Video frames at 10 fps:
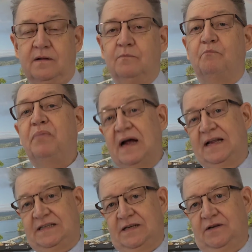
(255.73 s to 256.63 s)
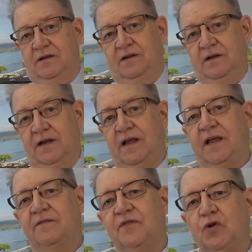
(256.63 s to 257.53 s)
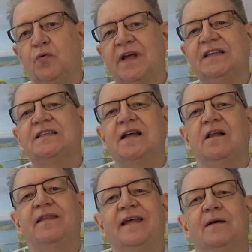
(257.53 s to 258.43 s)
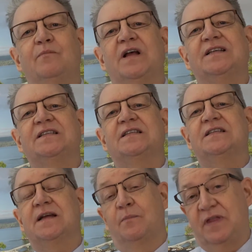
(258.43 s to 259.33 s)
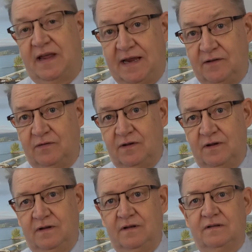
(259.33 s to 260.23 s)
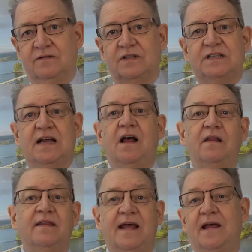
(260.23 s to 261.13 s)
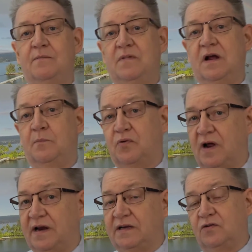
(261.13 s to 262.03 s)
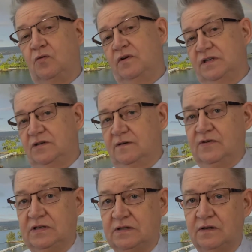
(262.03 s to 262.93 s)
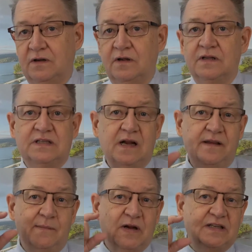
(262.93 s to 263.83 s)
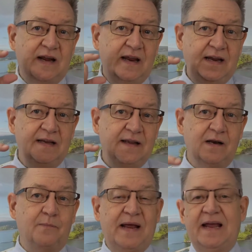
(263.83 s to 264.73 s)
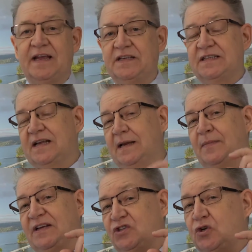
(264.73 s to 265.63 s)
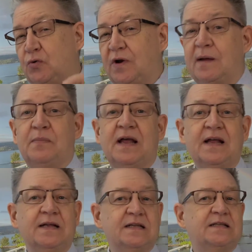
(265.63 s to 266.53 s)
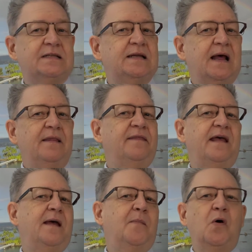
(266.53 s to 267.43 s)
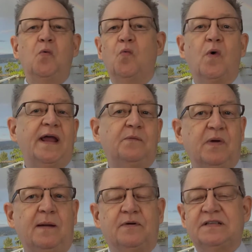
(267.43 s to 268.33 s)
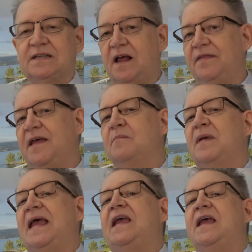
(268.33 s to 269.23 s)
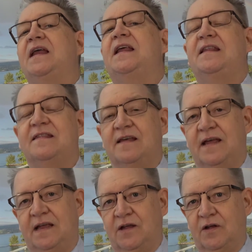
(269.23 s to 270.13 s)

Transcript: but if you can sell them something, sell them a product or a service, sell them a tiny little package, sell them a tune-up, sell them a white paper, sell them anything